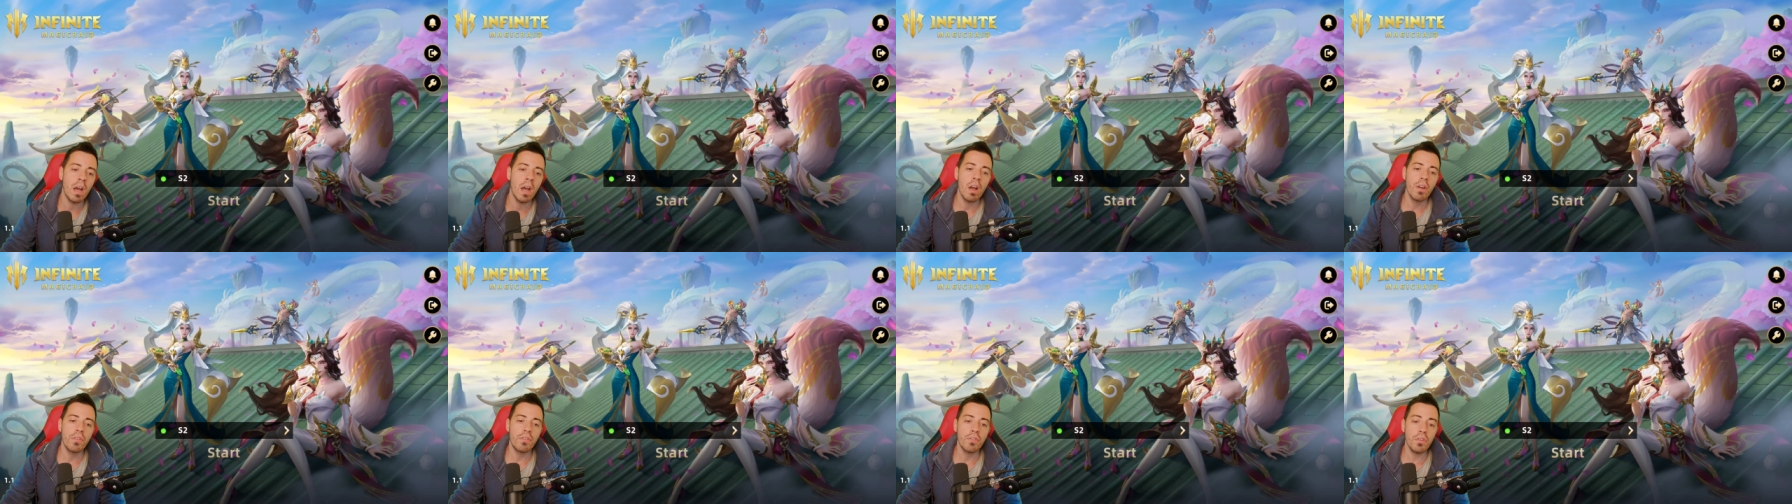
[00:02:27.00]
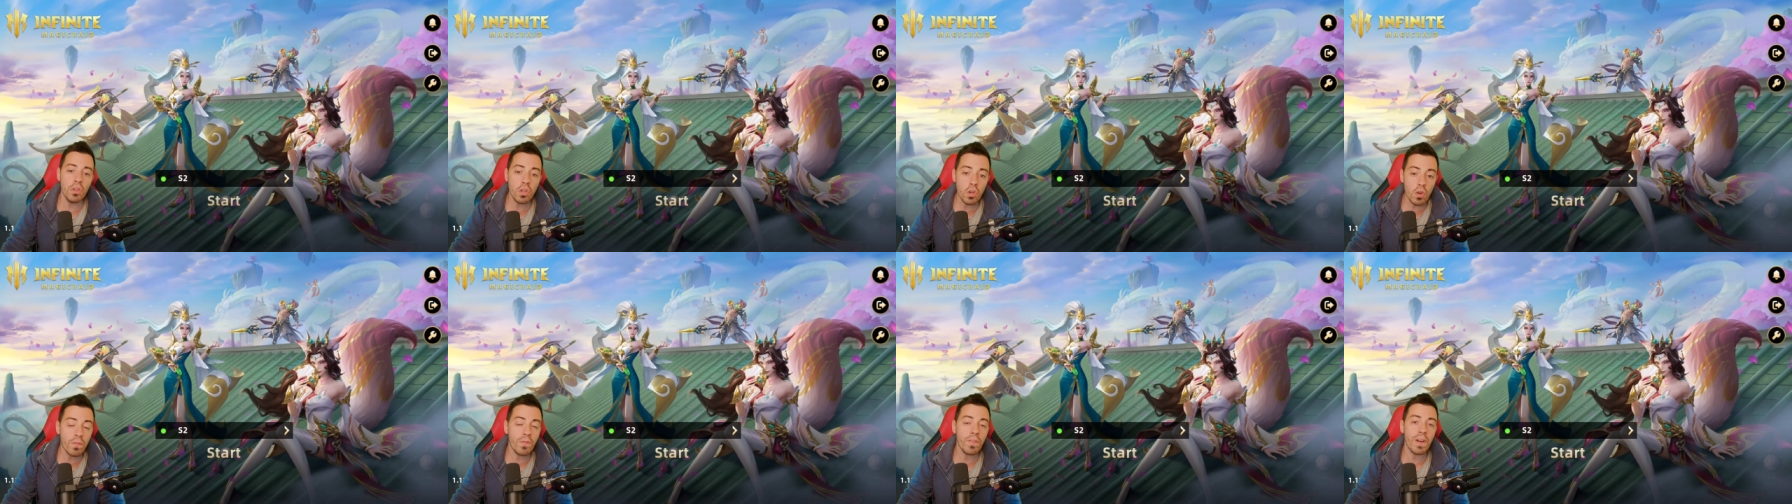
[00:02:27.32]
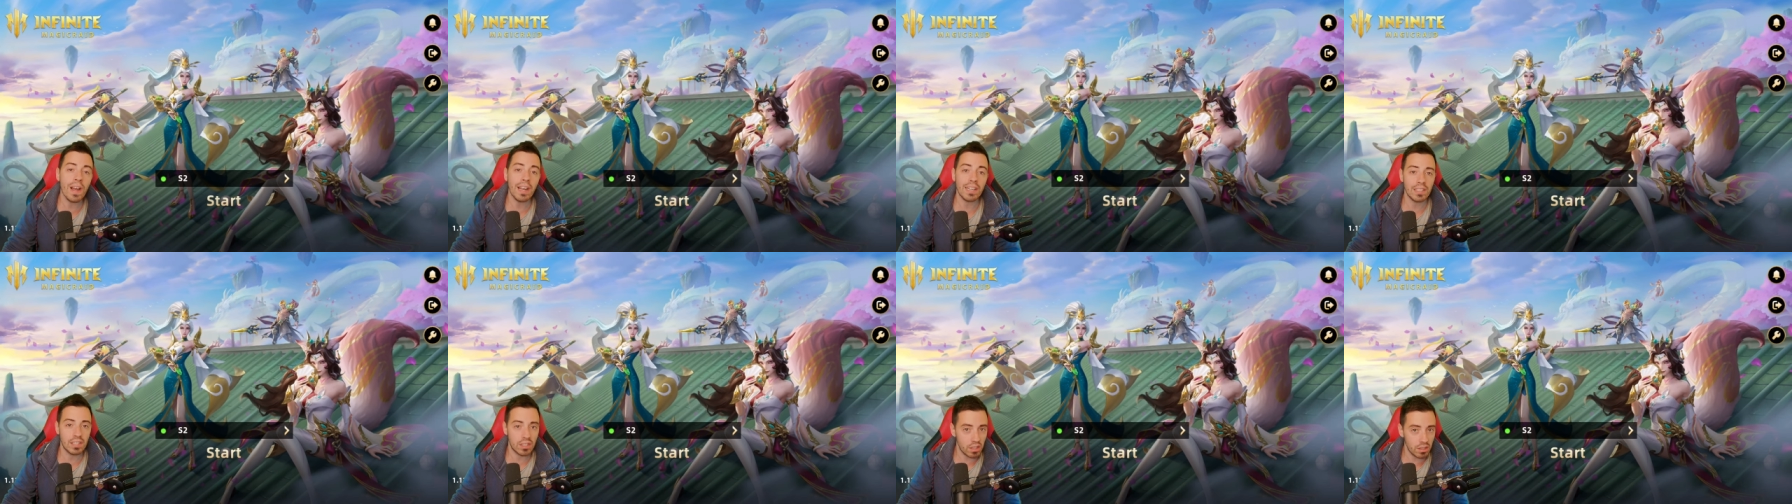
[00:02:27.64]
the new
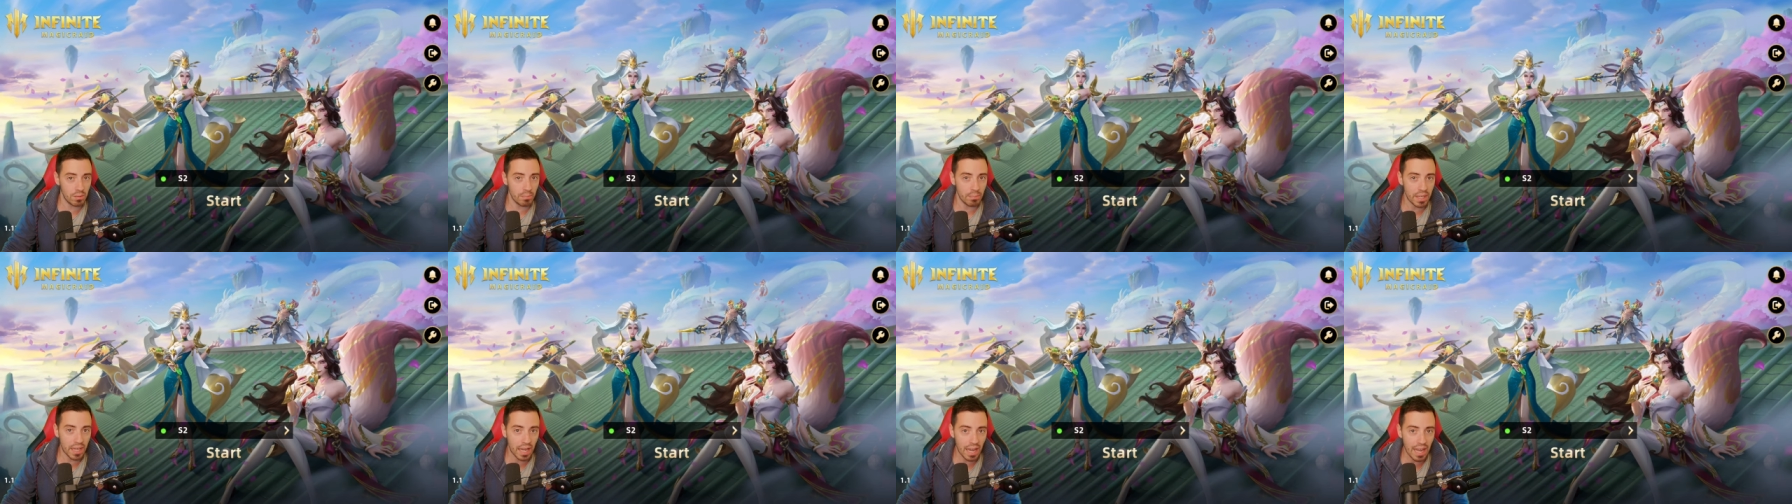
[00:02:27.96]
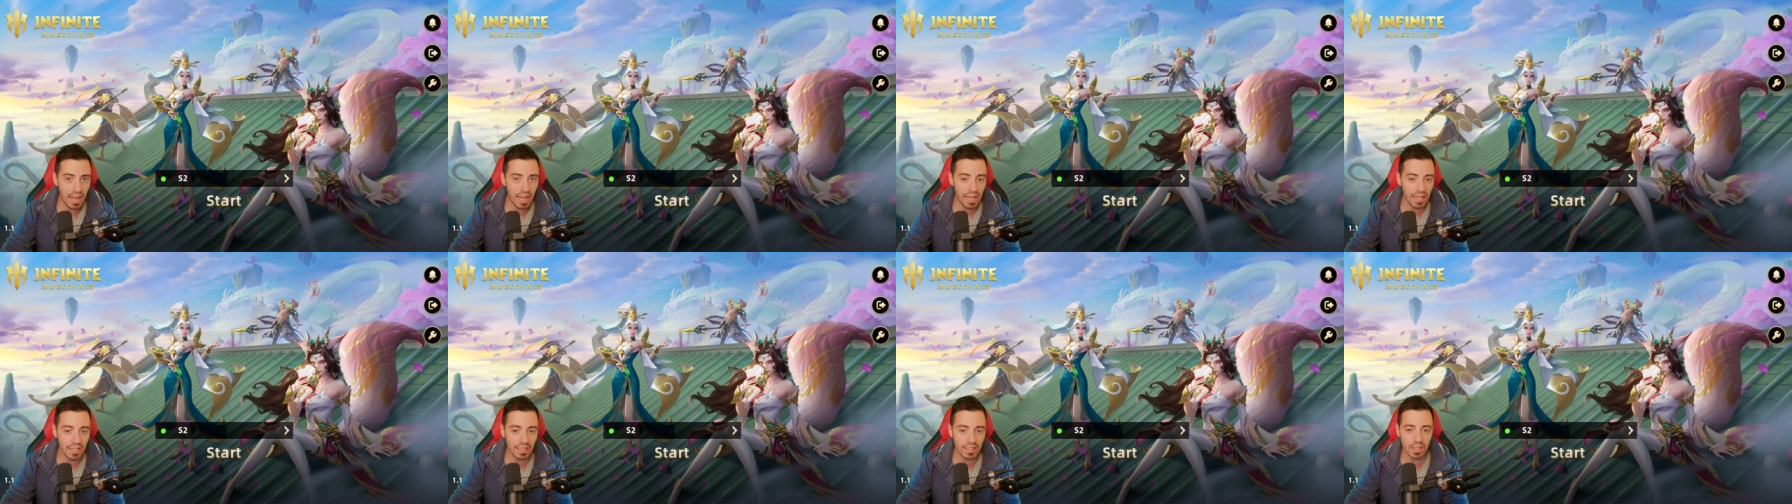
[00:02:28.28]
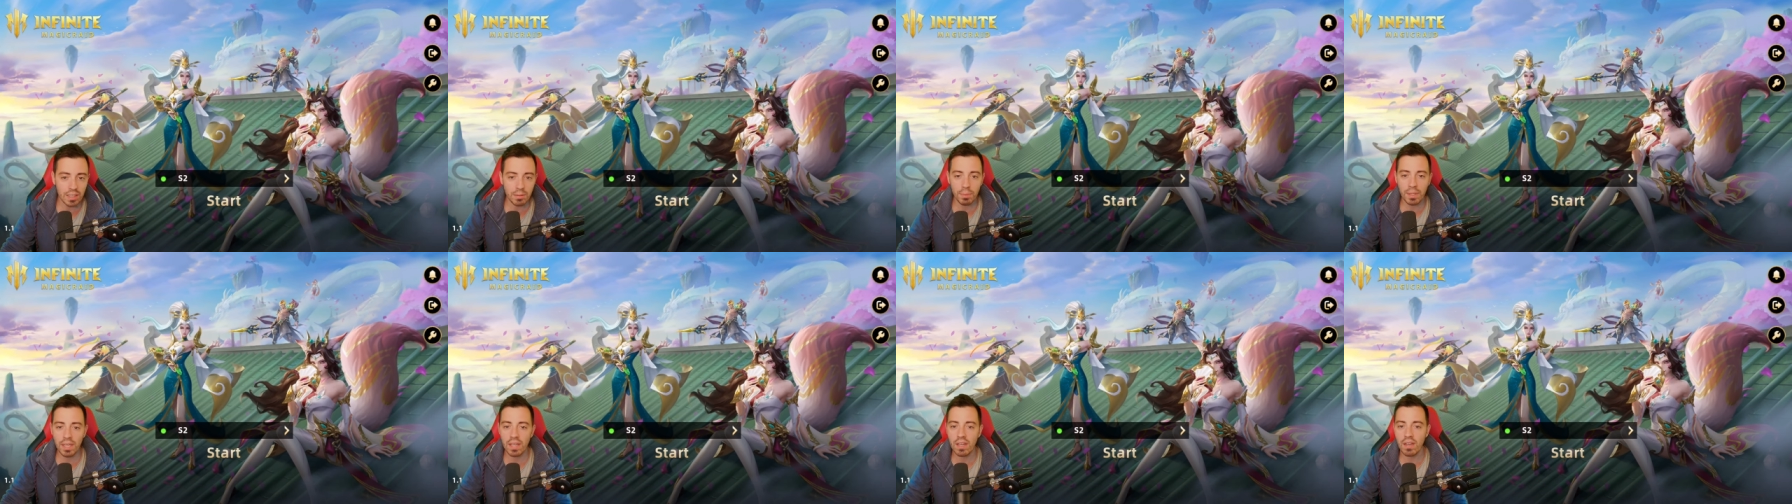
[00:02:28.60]
faction
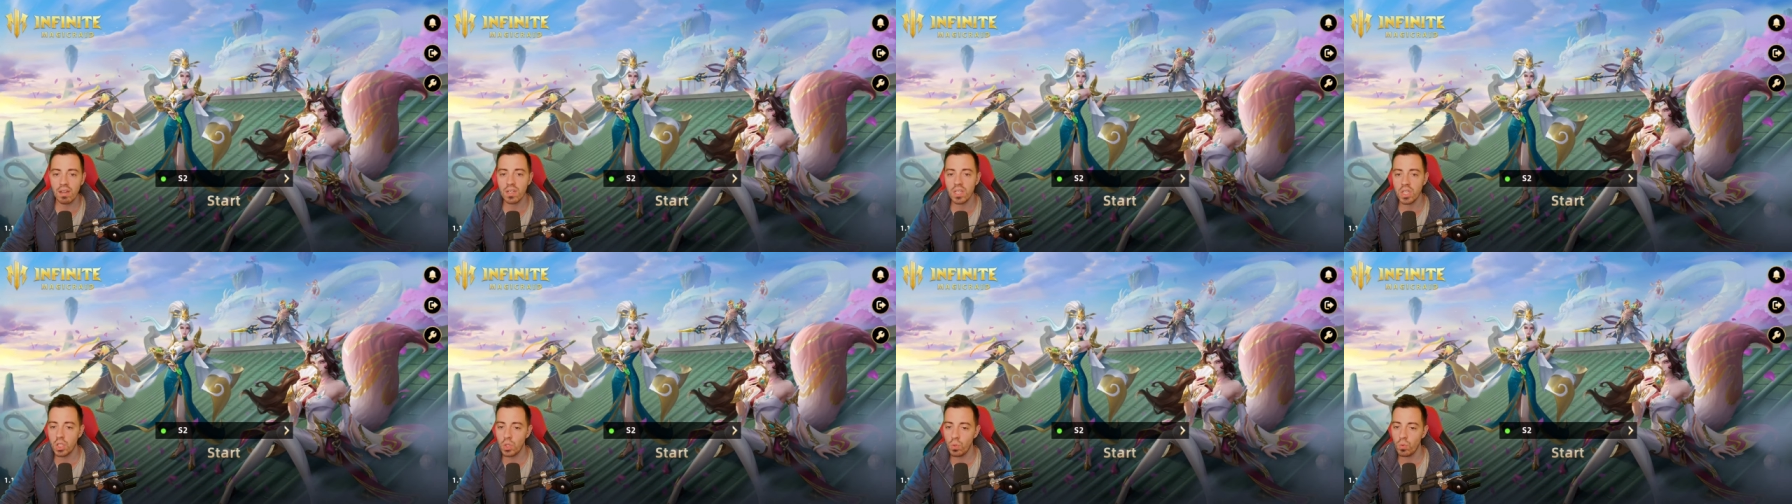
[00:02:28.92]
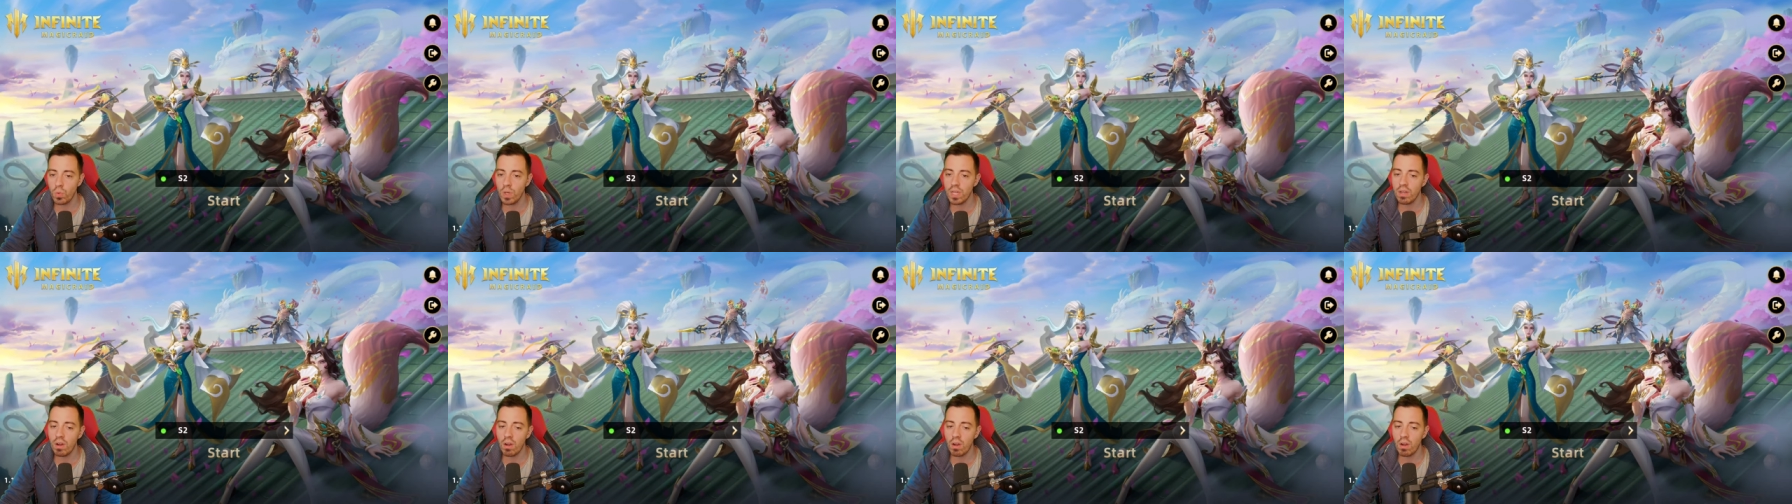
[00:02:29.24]
behind because we